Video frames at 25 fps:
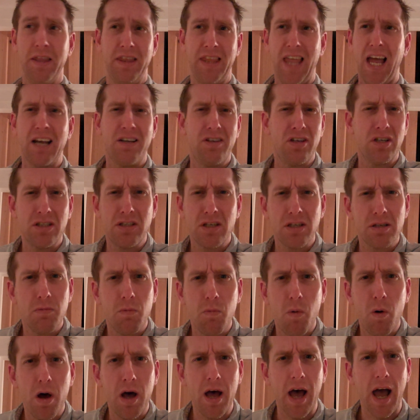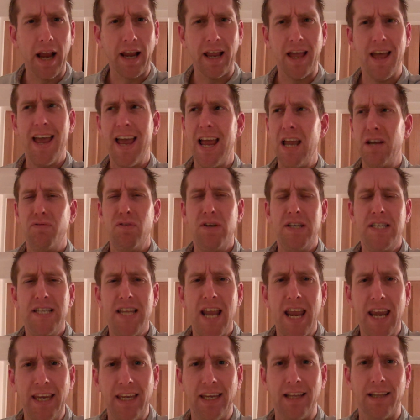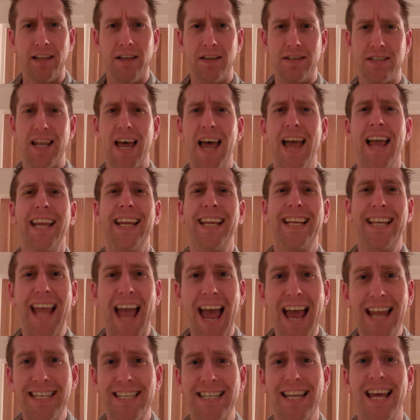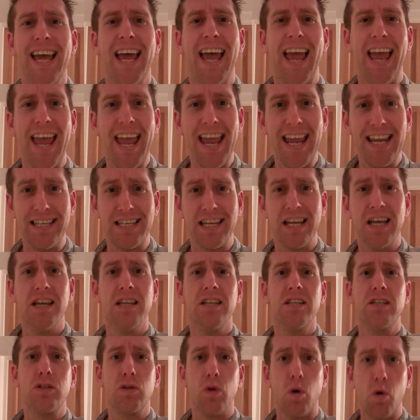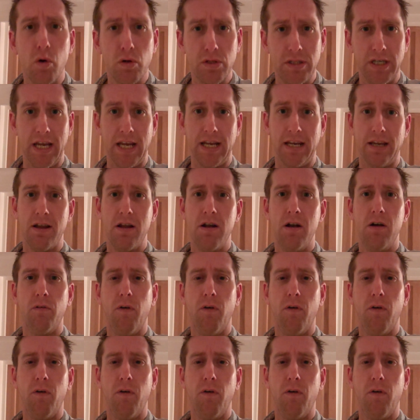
That just doesn't work. It's ridiculous. Get it sorted.